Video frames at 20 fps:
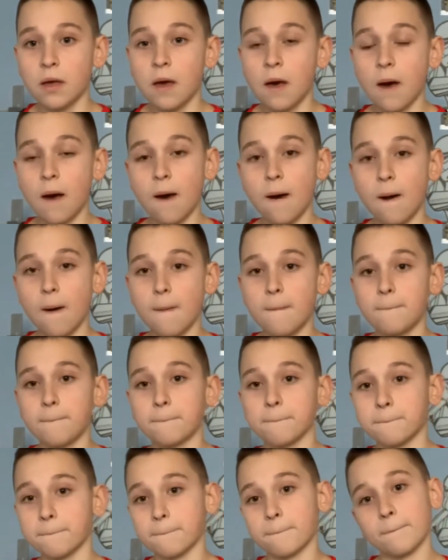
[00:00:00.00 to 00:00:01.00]

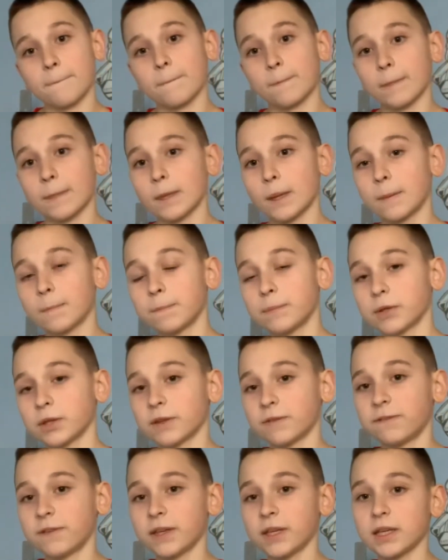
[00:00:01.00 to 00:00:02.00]
But the
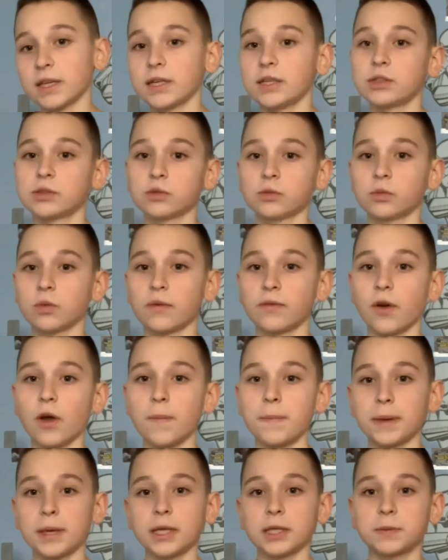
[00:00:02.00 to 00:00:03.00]
thing is, with
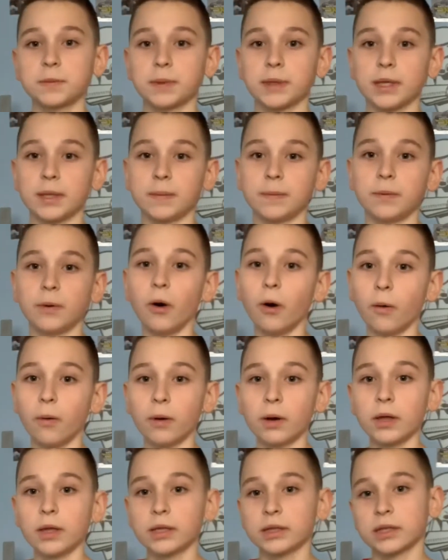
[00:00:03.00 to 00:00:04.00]
obese people,
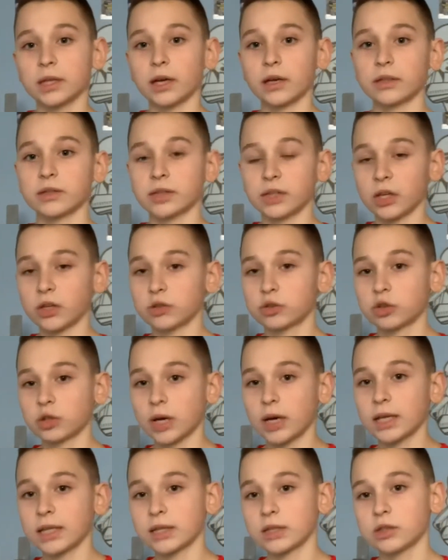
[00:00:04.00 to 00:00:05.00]
that they'll
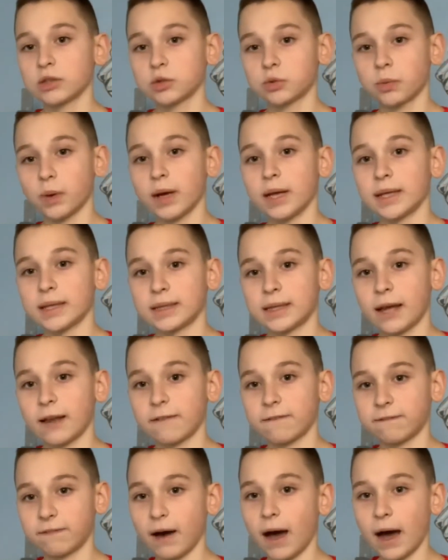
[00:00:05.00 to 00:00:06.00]
try and lose weight
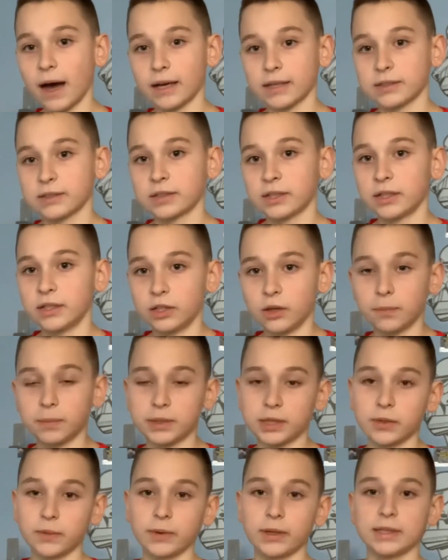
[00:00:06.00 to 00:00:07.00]
dead fast and they'll be
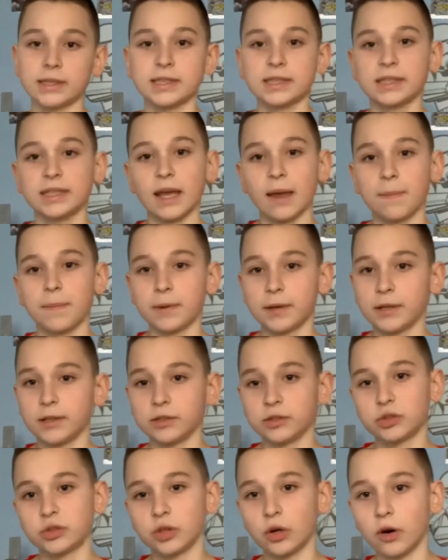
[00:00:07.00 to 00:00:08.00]
doing skipping and
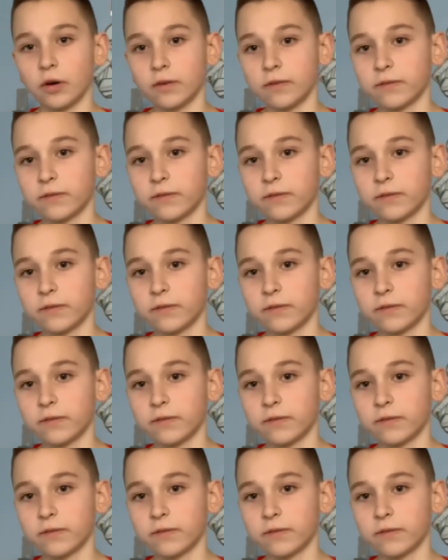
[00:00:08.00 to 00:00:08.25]
stuff.